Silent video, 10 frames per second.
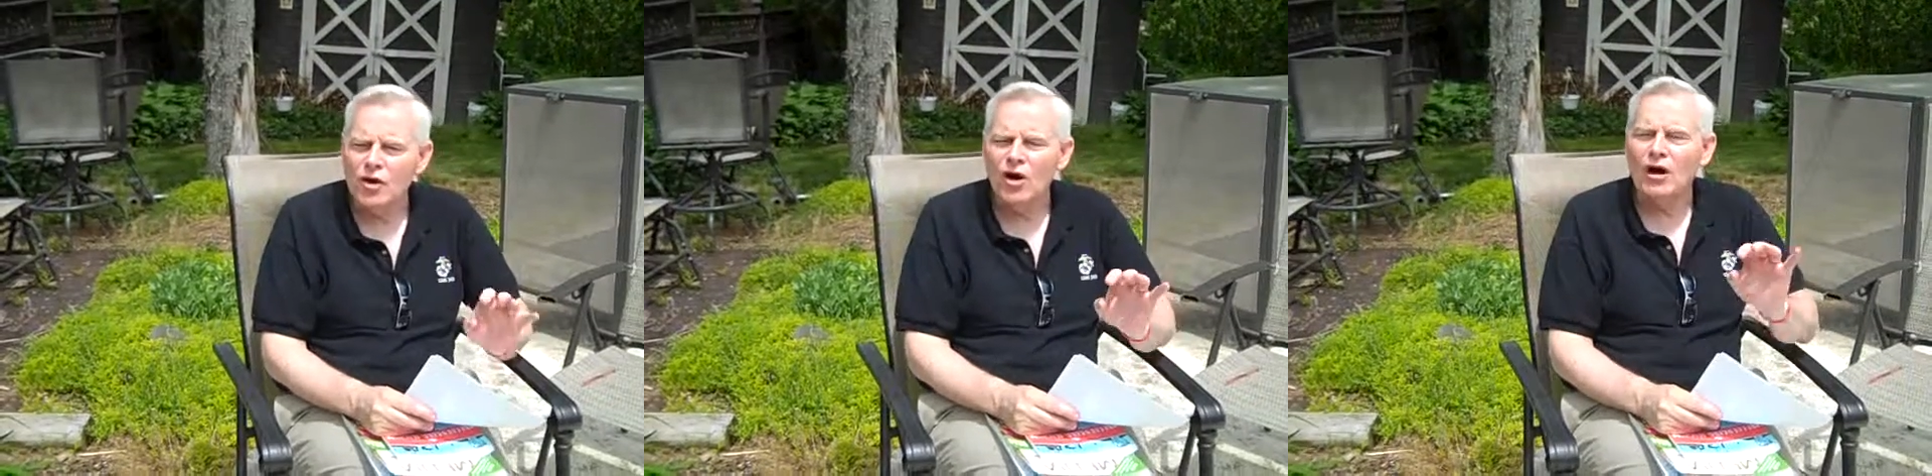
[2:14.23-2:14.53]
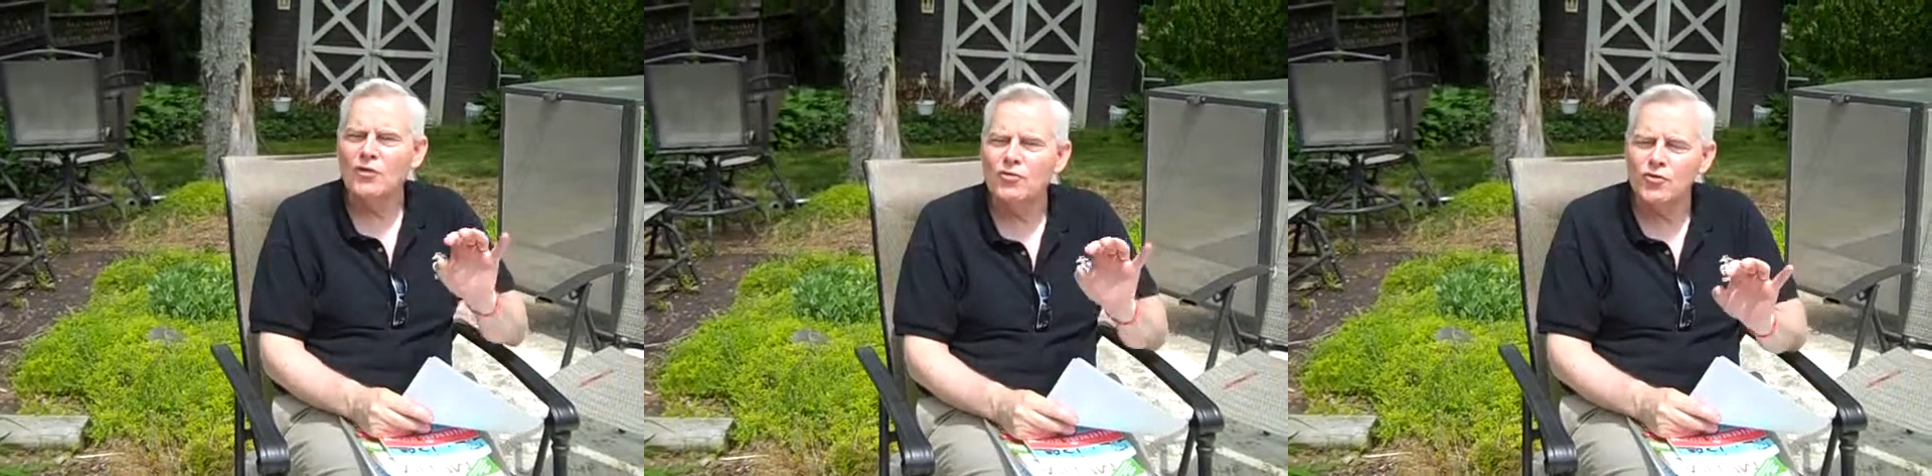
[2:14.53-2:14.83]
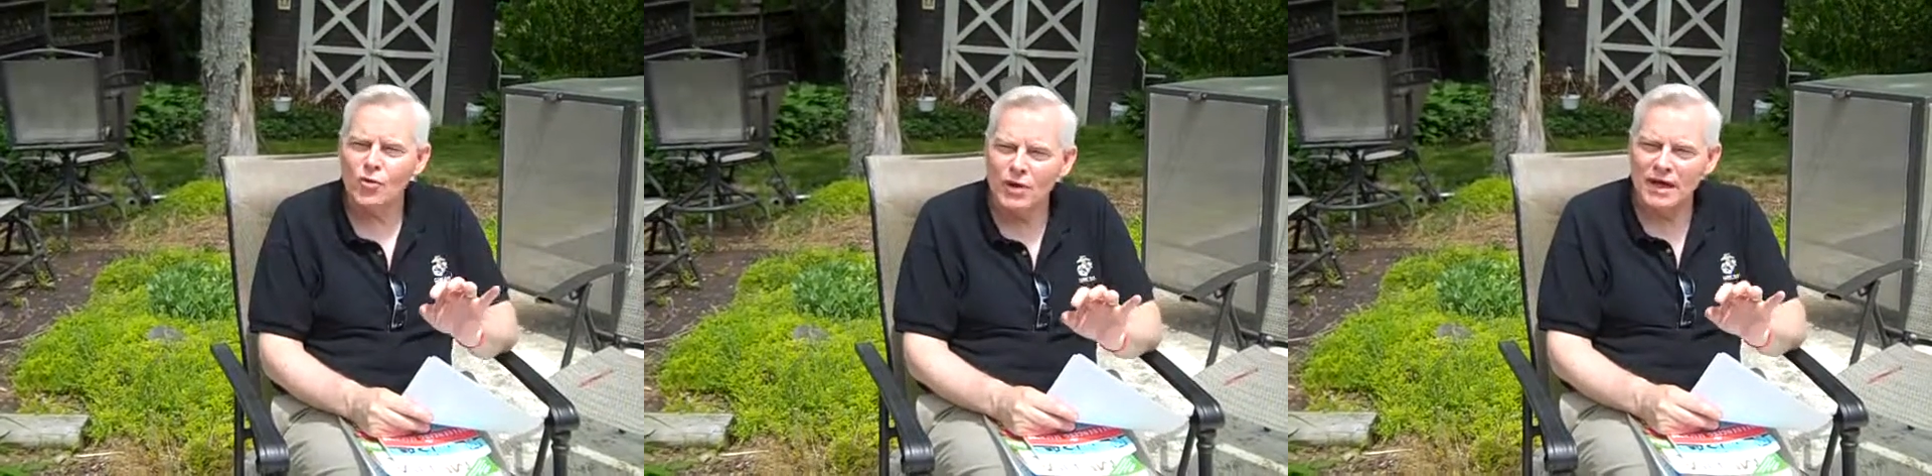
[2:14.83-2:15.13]
There are
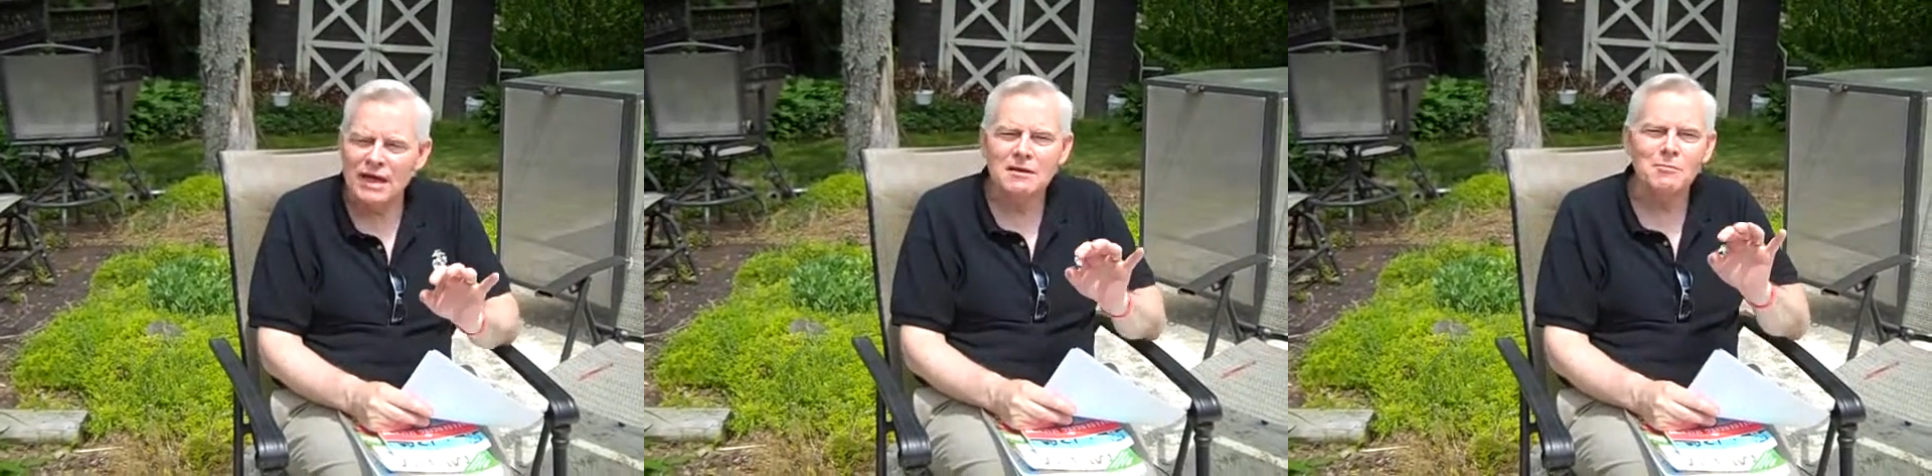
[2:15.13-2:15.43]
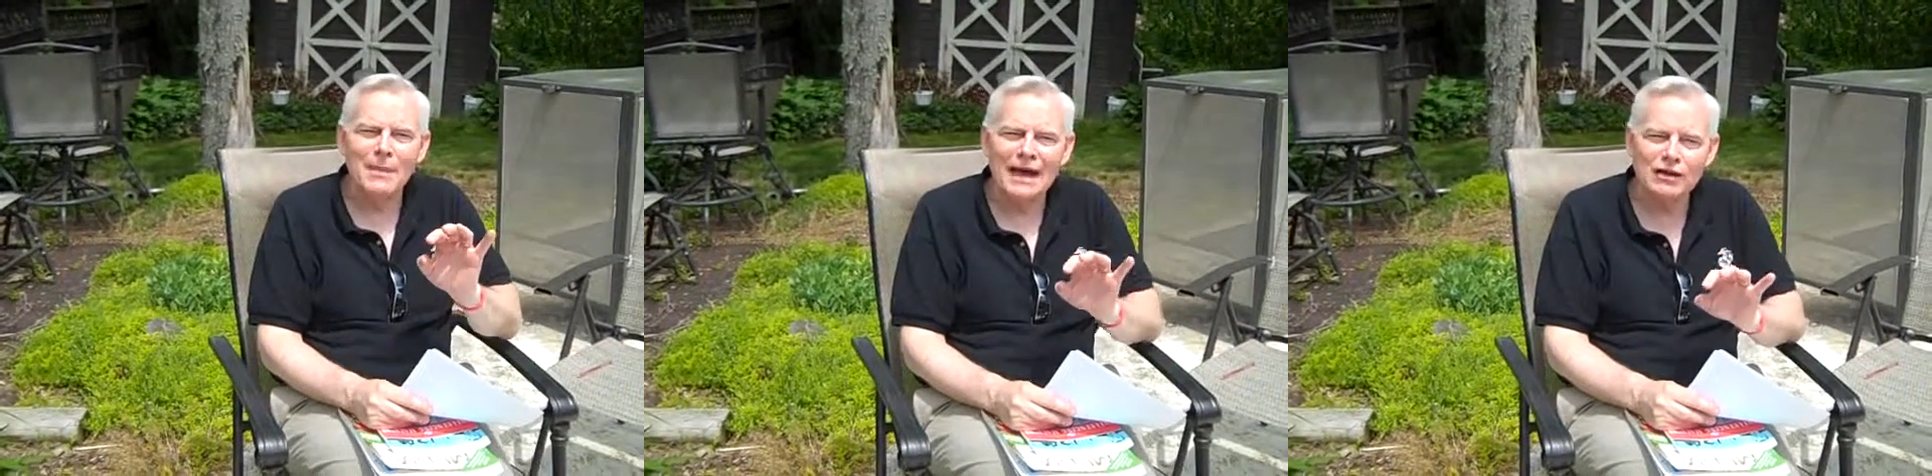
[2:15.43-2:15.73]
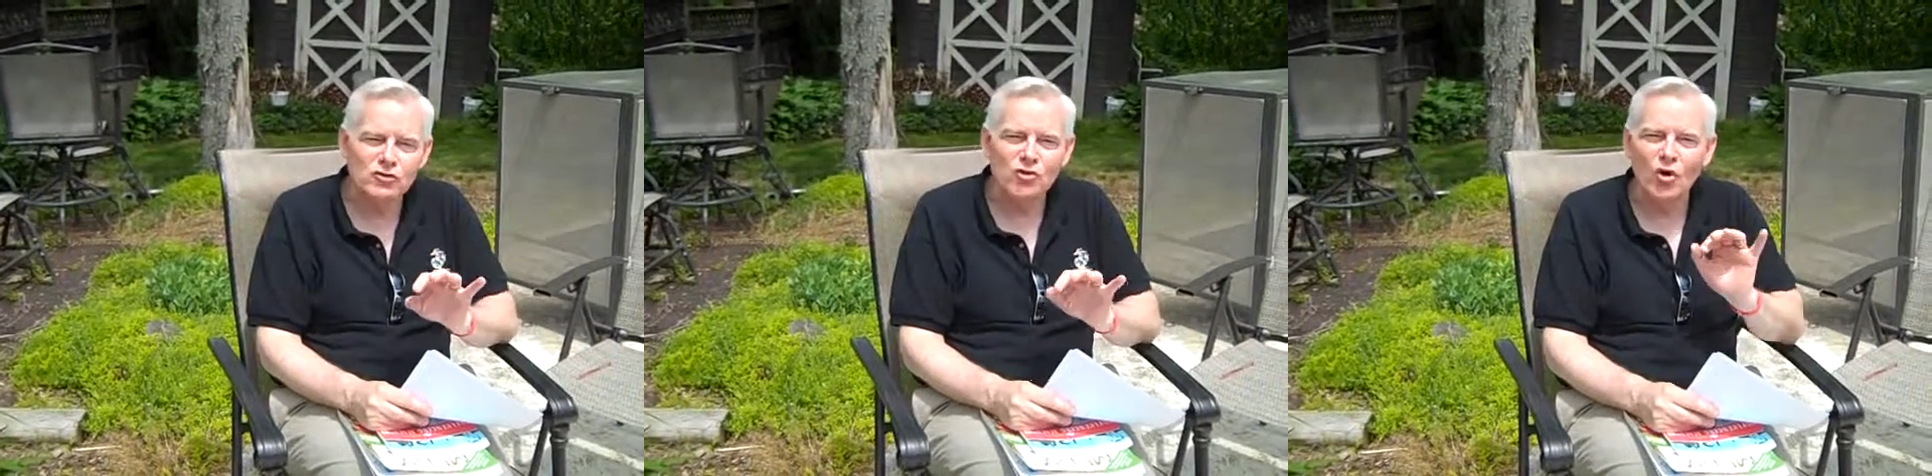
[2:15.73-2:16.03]
3
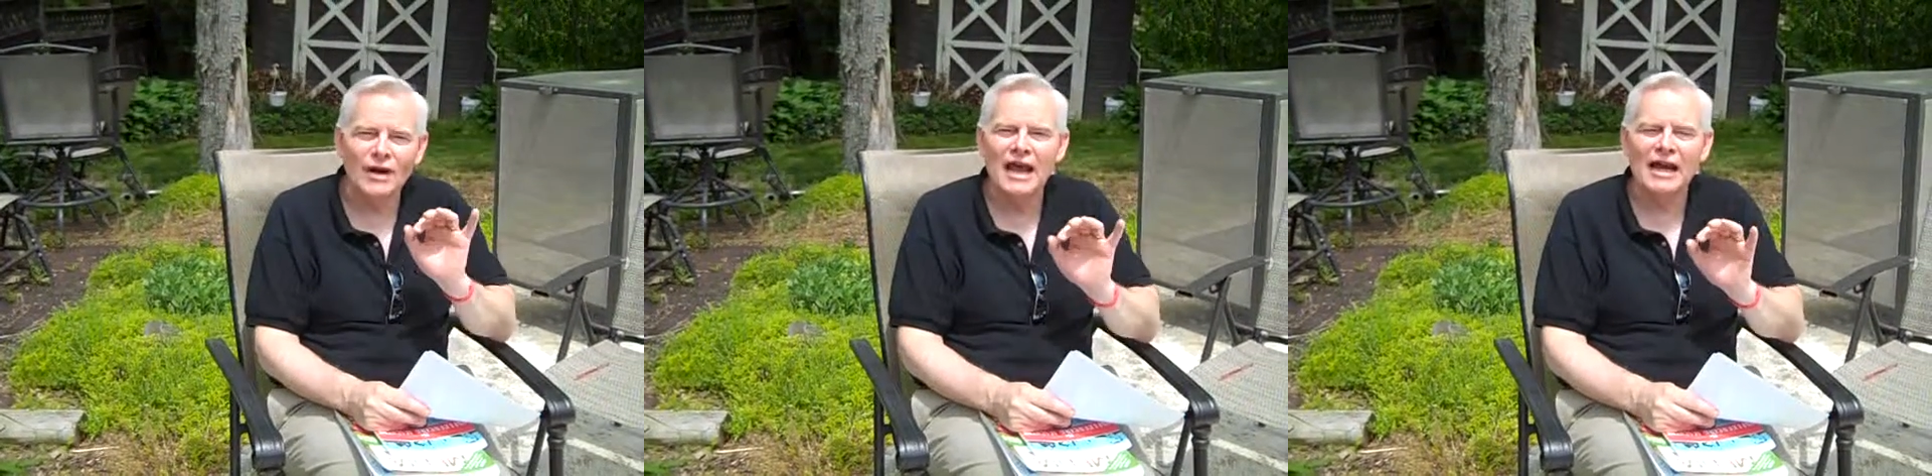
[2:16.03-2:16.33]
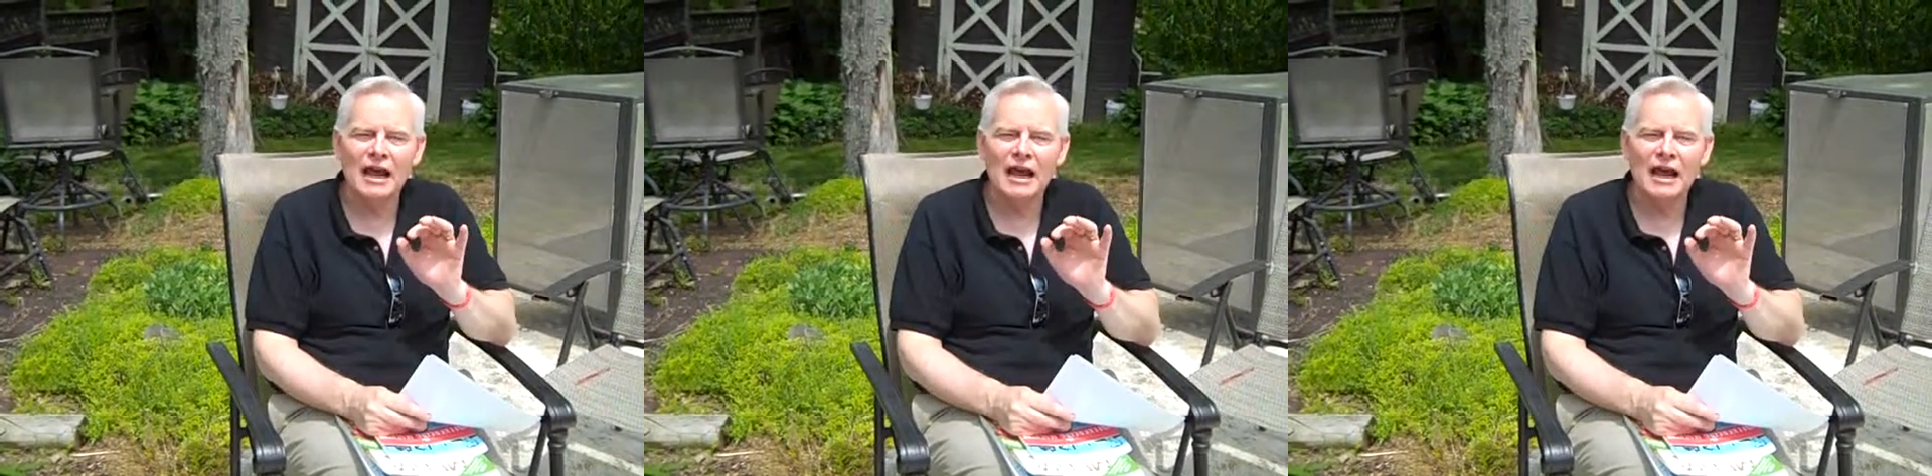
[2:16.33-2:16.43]
mandatory